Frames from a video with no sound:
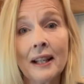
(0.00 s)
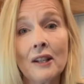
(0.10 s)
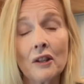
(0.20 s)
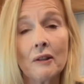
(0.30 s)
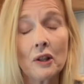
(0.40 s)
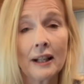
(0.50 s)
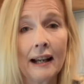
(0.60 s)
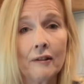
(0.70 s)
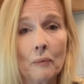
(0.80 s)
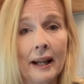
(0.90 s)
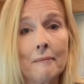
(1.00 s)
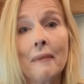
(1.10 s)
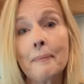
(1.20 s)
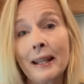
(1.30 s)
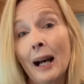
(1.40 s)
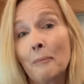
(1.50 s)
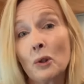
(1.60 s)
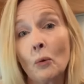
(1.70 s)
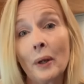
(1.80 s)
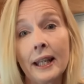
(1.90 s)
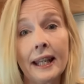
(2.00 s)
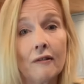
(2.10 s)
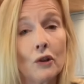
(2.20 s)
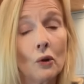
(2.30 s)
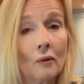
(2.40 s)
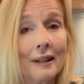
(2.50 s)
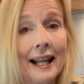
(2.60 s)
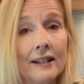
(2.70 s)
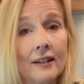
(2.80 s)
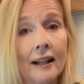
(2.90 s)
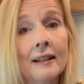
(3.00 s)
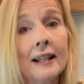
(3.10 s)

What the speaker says: So it's going to have to wait maybe up to a week if you're later